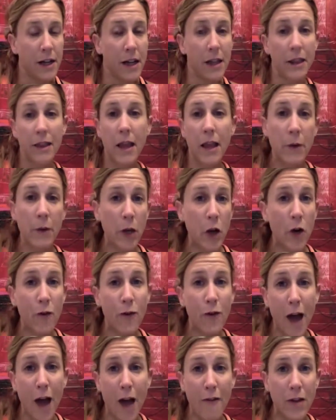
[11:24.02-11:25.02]
let me know if
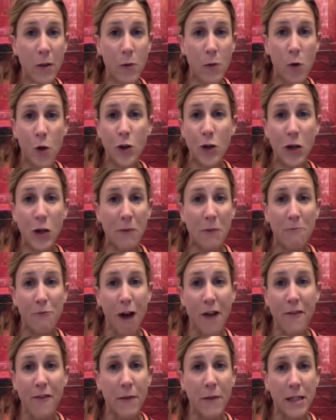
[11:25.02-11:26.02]
you have any more. You can
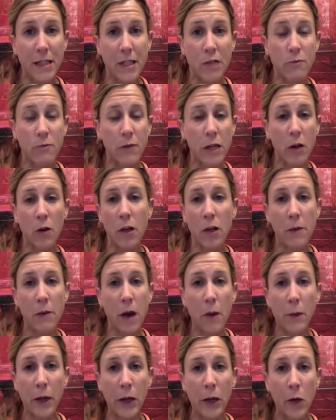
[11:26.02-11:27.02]
private message me or email
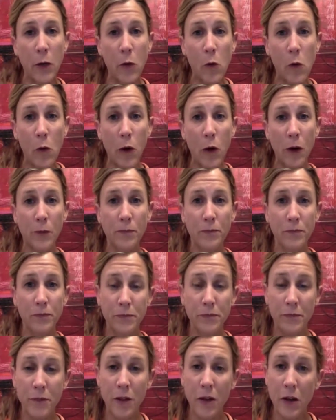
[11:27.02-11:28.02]
me or
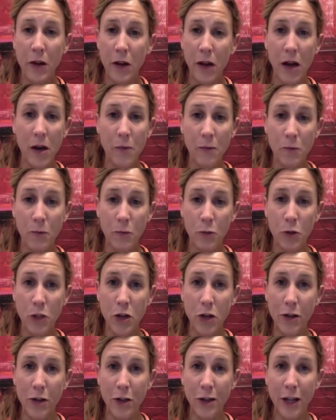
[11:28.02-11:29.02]

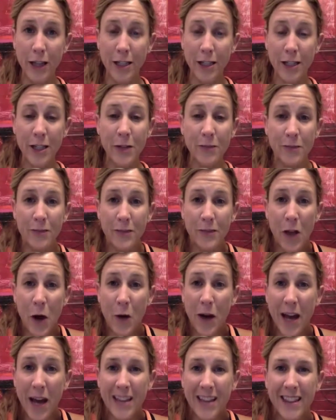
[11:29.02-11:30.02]
whichever you'd like to do.
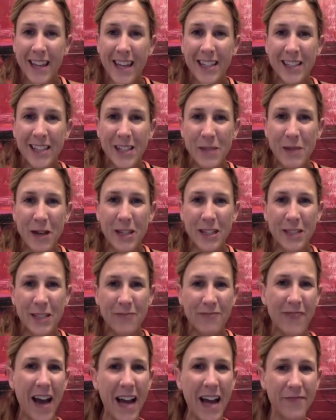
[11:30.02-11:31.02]
Okay, thanks so
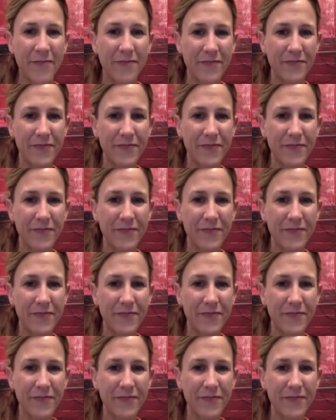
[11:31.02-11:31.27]
much. Bye.